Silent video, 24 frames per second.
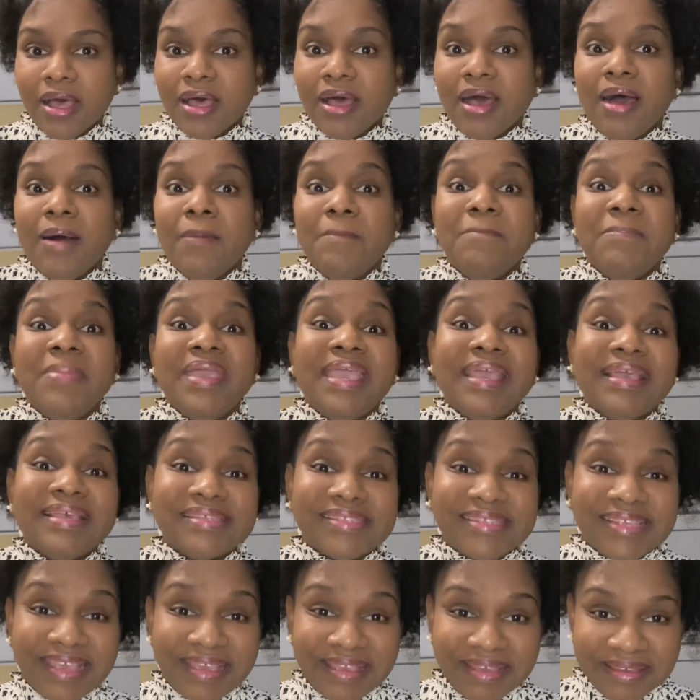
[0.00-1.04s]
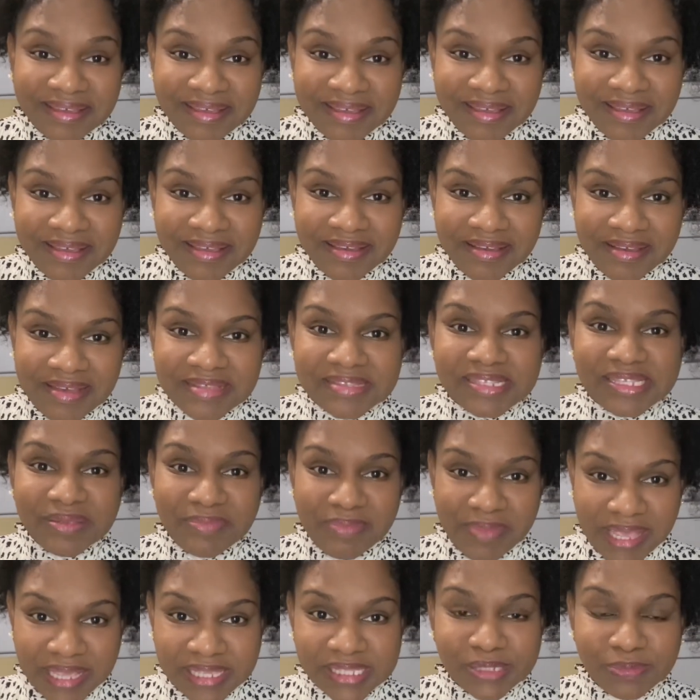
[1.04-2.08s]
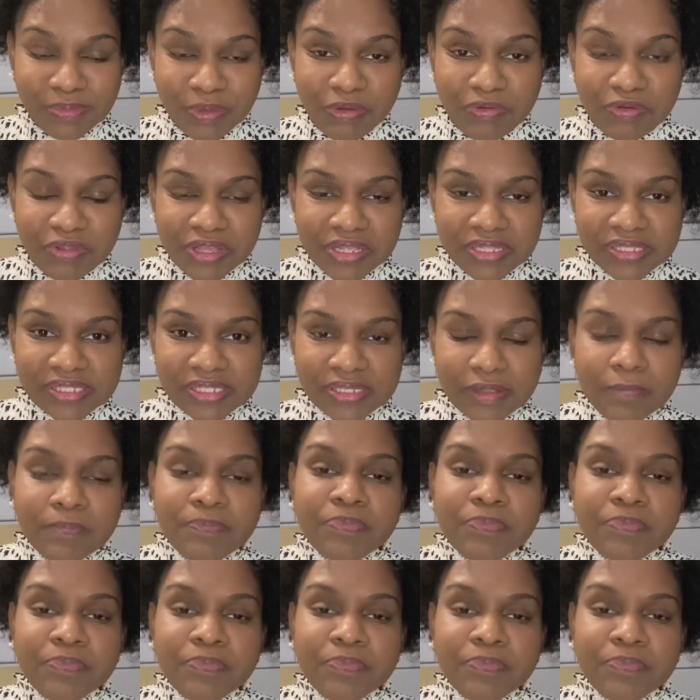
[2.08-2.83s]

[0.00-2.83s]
amazing customer experience.